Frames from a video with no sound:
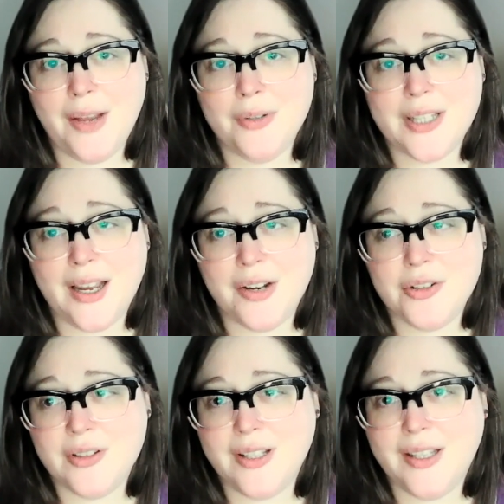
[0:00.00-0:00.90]
I was
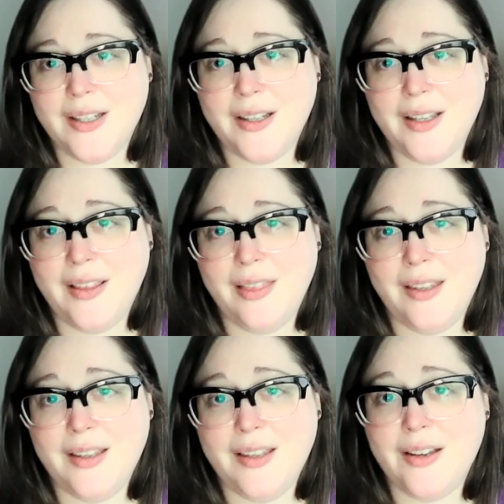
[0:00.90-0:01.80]
actually in
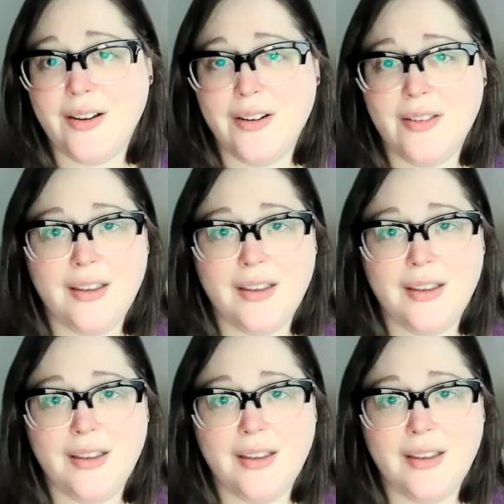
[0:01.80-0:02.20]
the ER